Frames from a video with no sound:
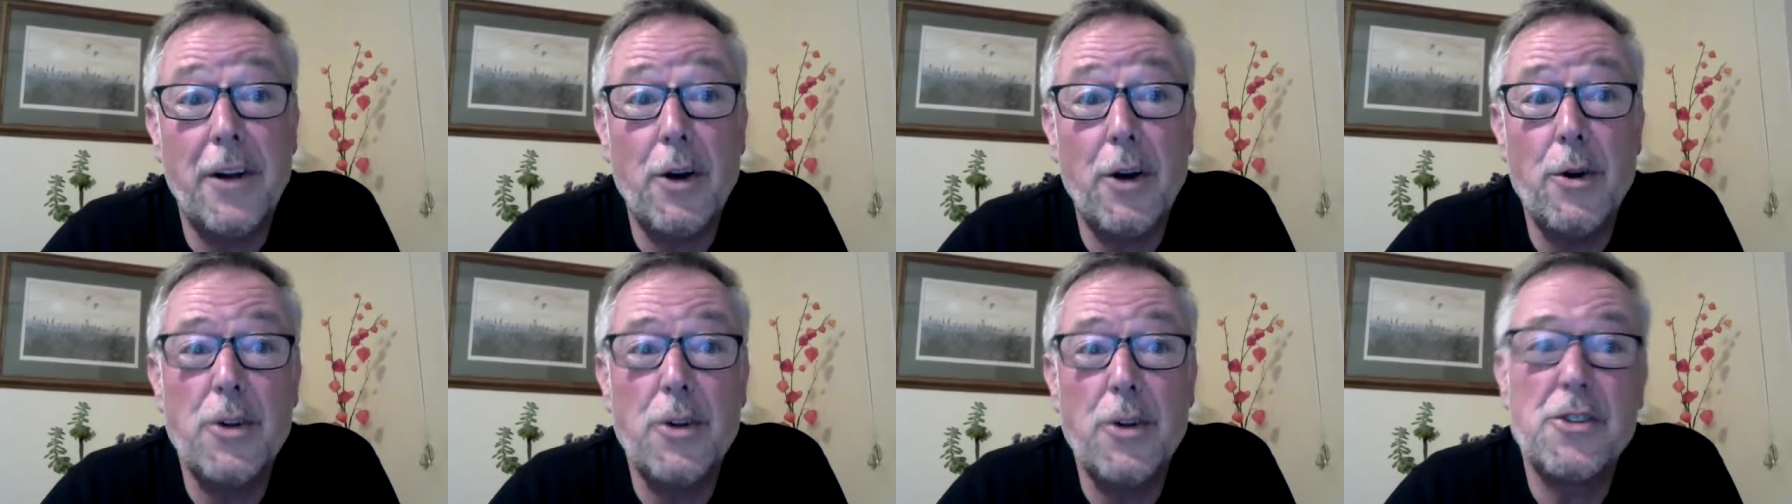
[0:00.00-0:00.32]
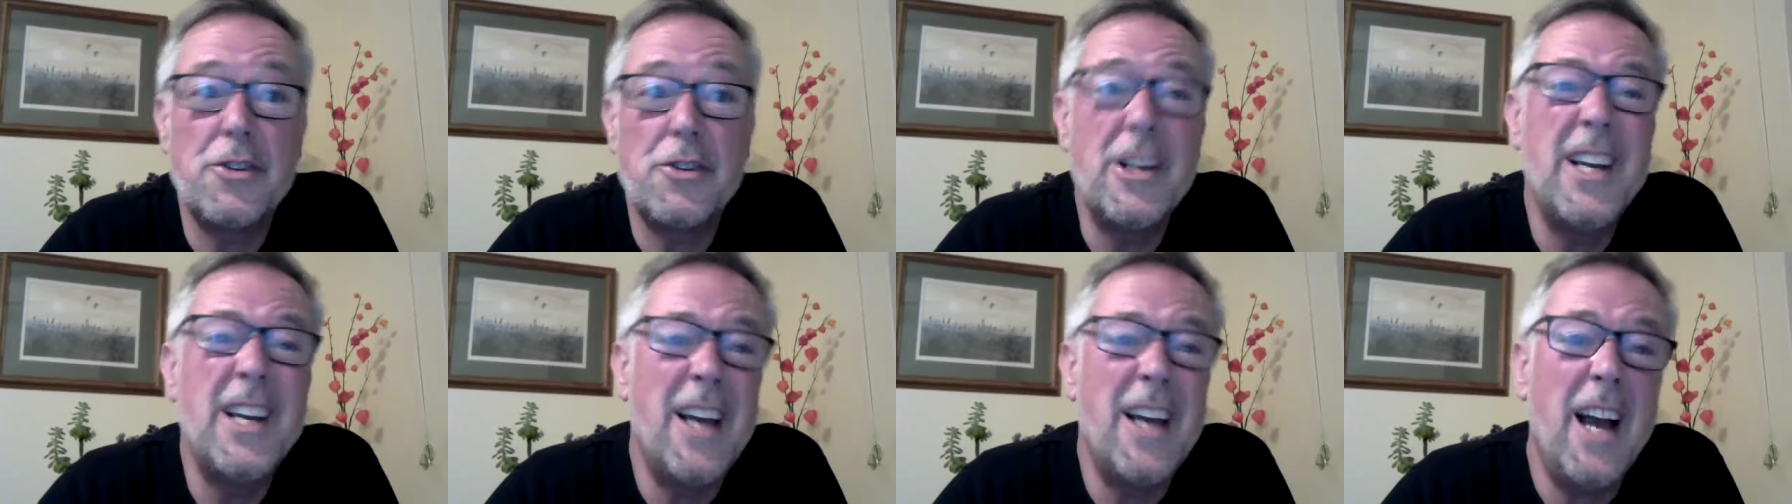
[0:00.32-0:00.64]
oak
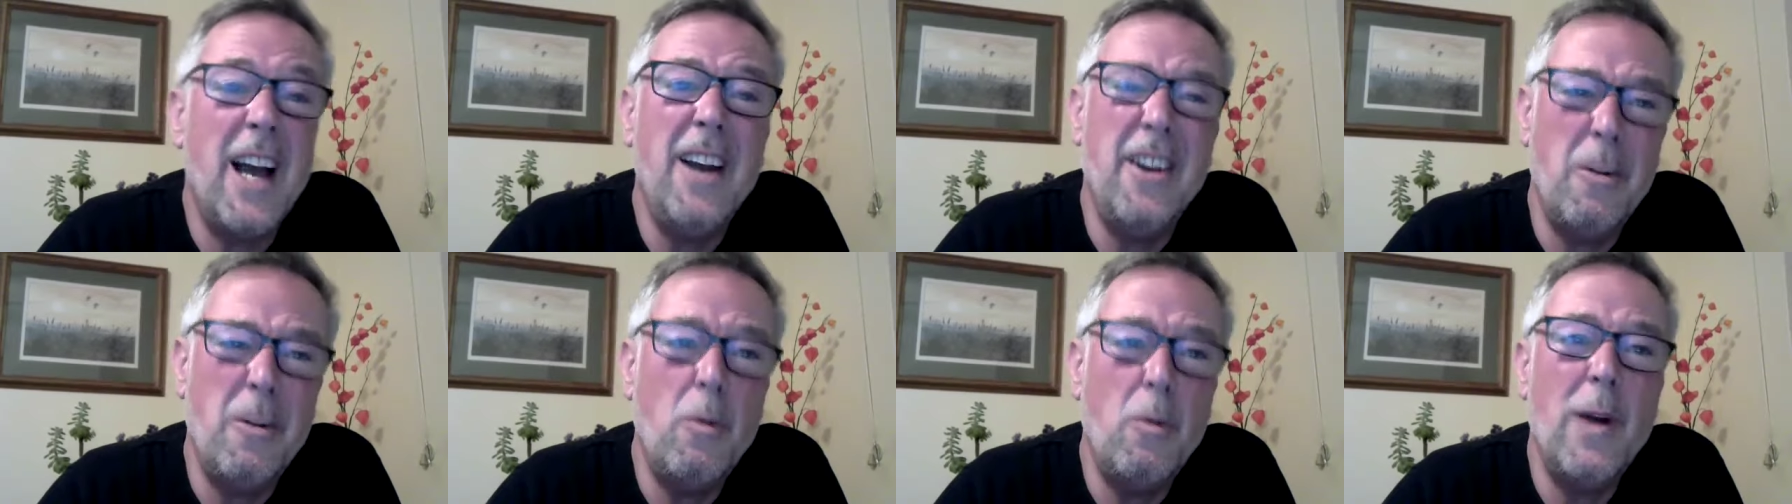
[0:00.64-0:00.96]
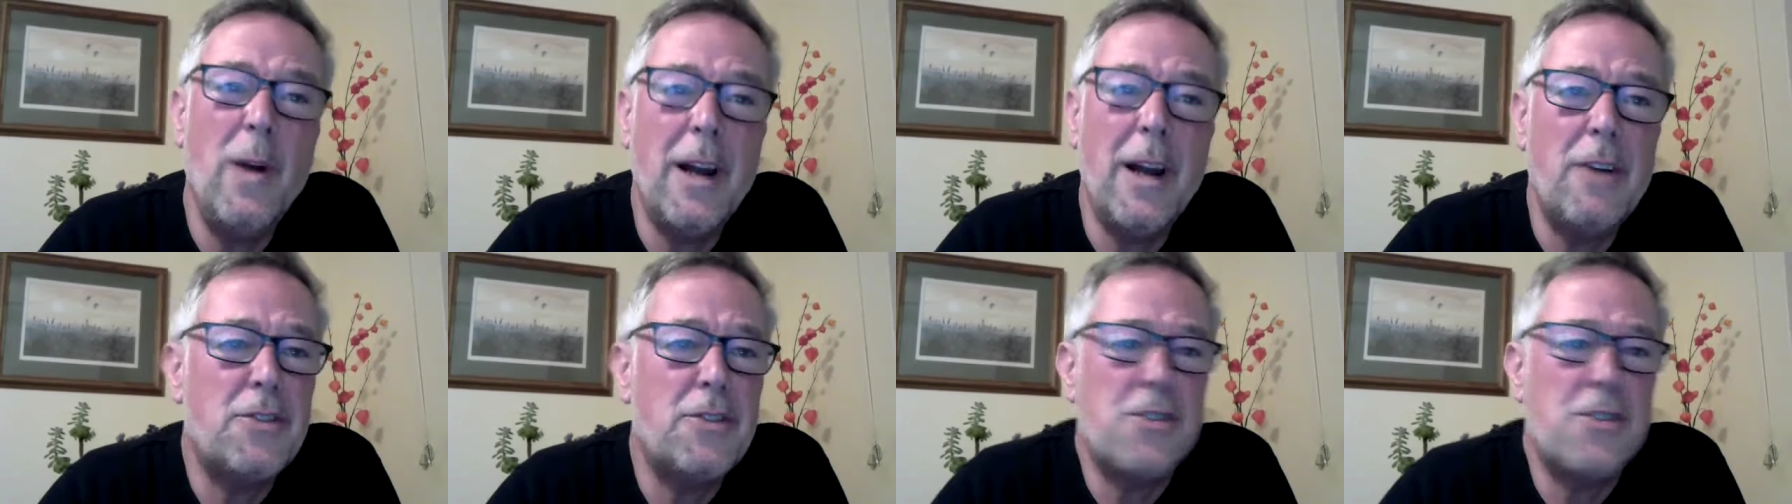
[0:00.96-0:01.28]
tree, and a
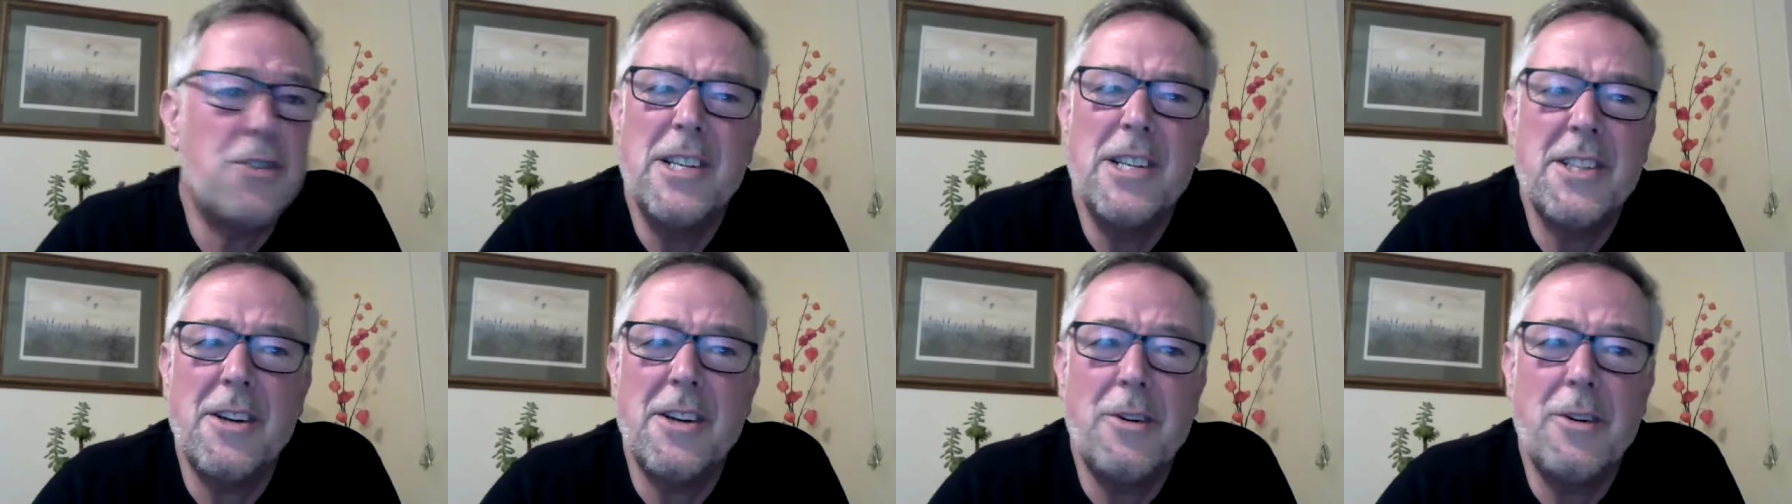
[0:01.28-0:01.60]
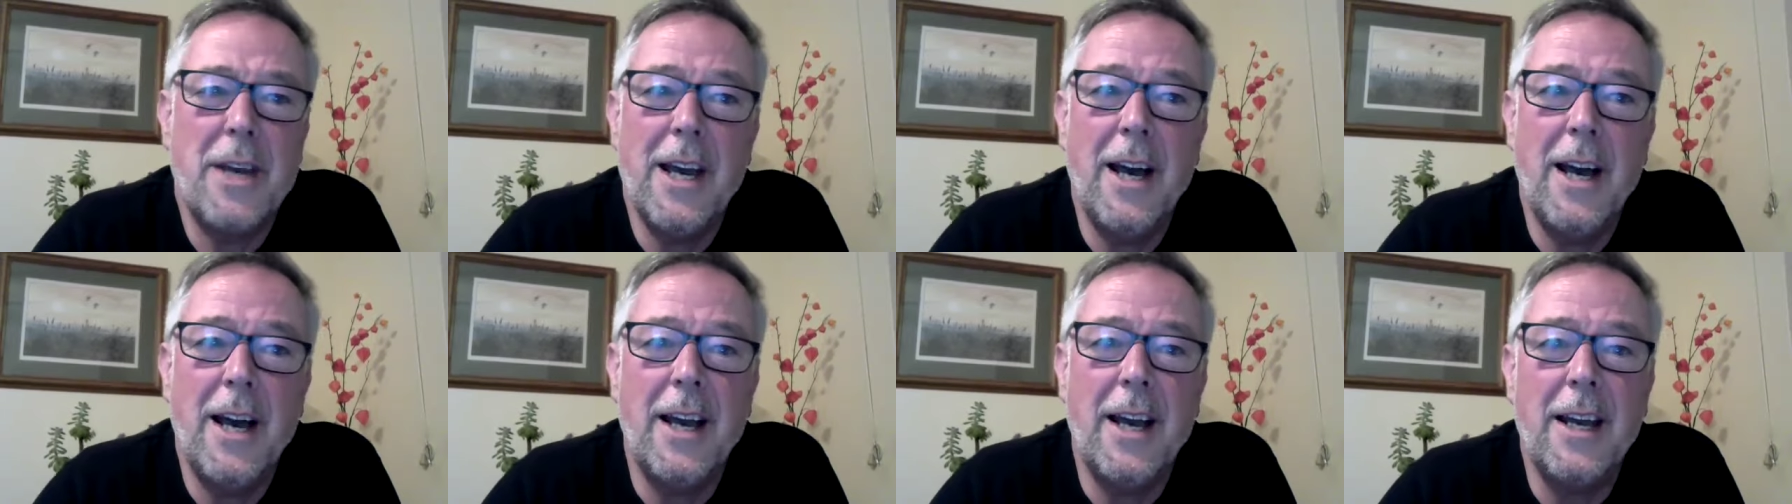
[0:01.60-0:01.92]
willow tree's
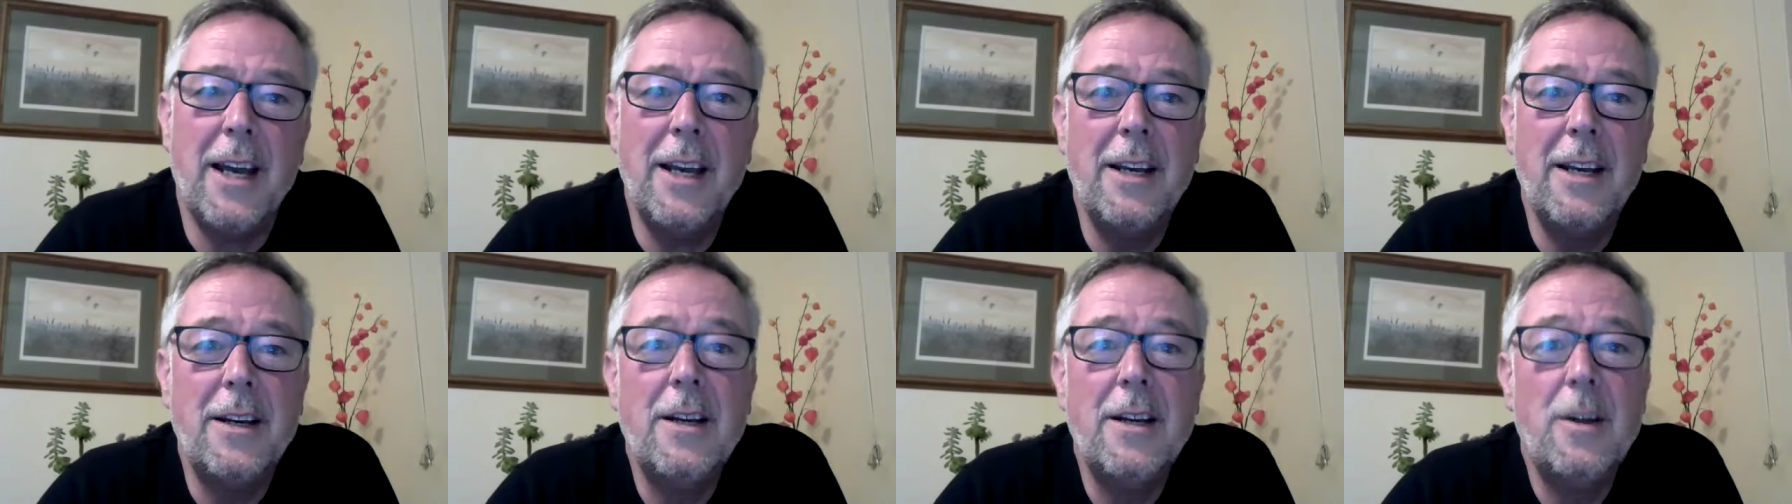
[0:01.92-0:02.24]
okay.